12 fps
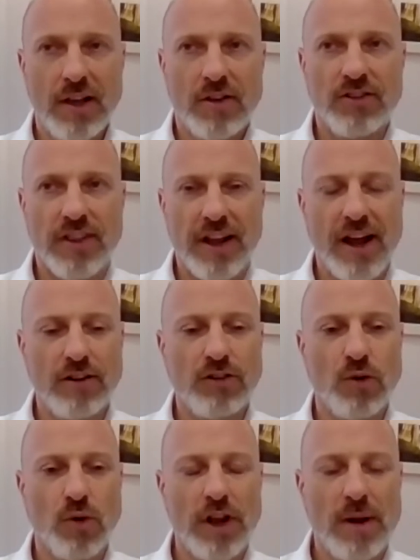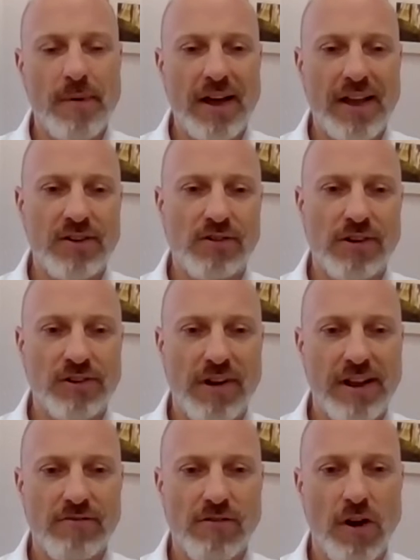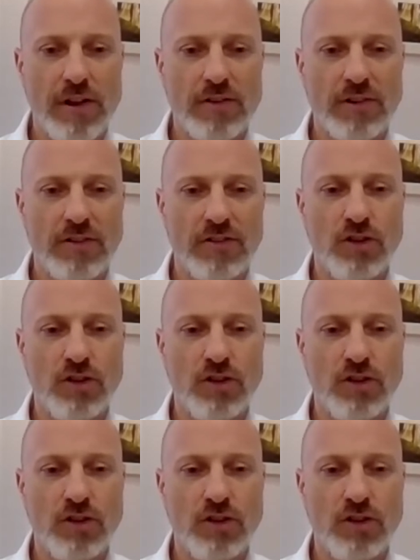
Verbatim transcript: Yeah. So they're now talking about interest rate rises,